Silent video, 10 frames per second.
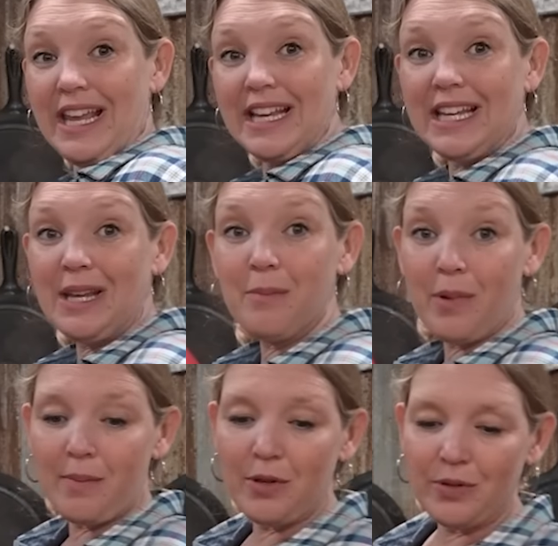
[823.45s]
any
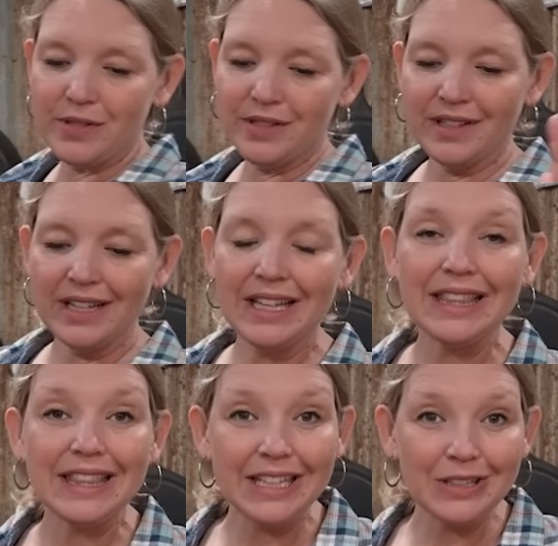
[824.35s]
bubbles,
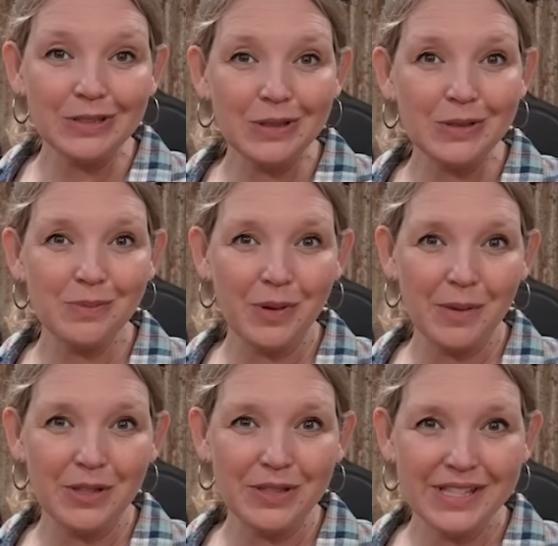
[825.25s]
cleared those
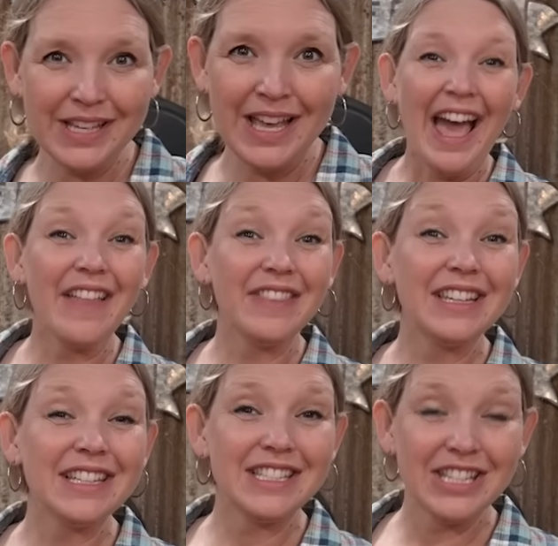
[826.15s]
bubbles, and
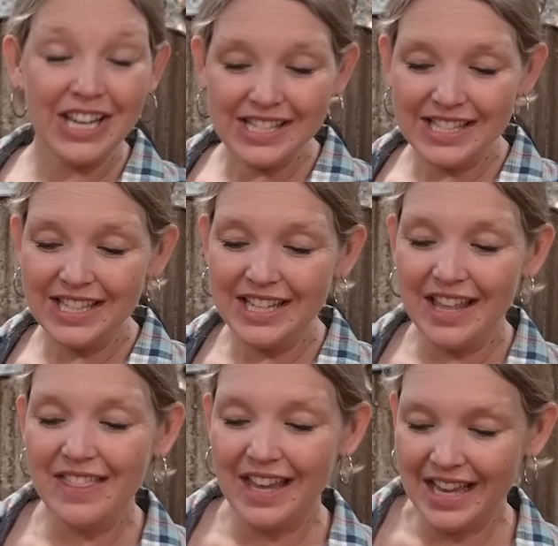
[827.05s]
then adjusted
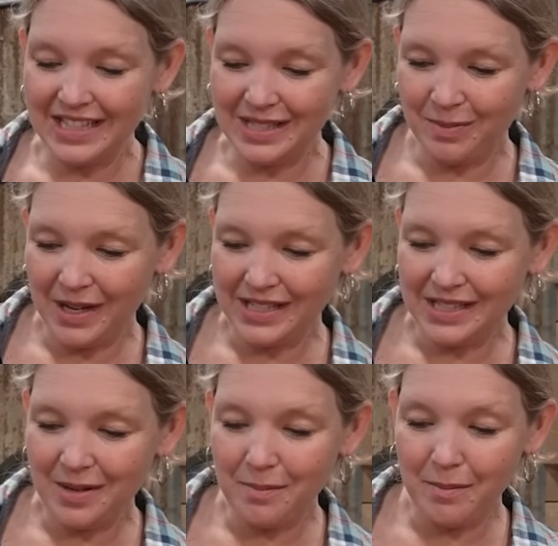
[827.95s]
the
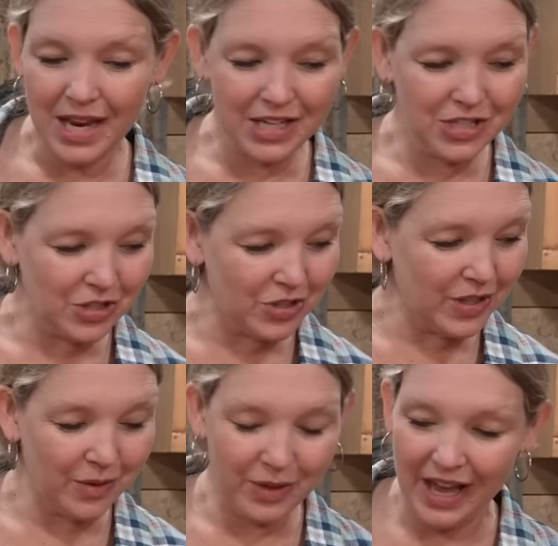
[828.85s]
headspace to make sure
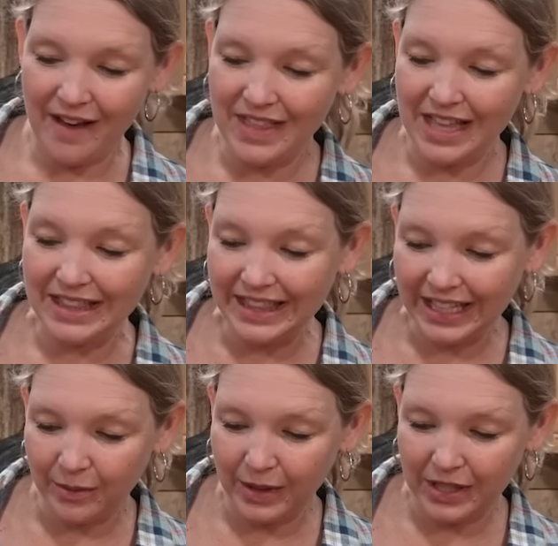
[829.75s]
that we have that
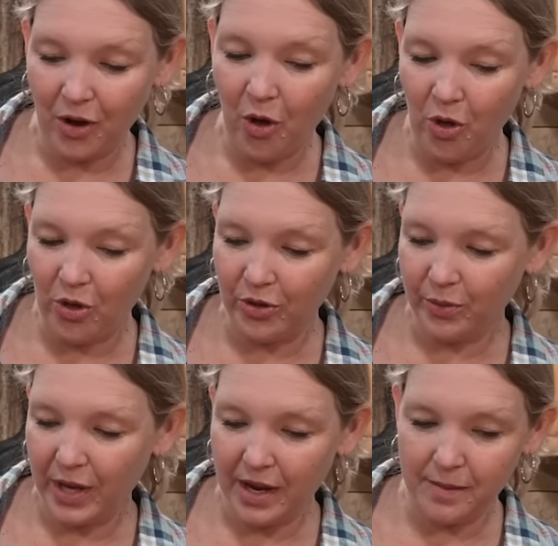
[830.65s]
liquid all the
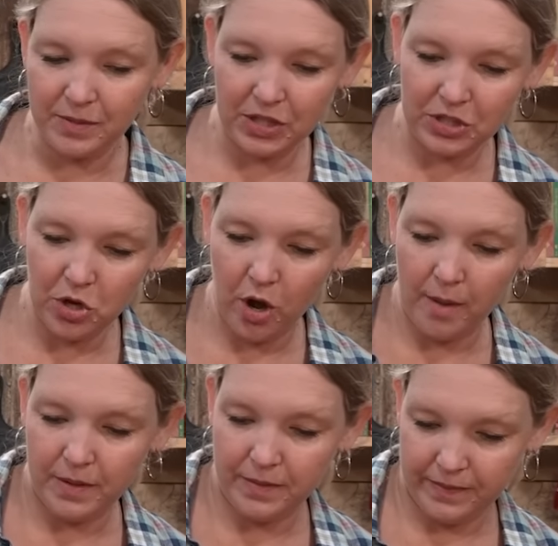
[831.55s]
way up to the top.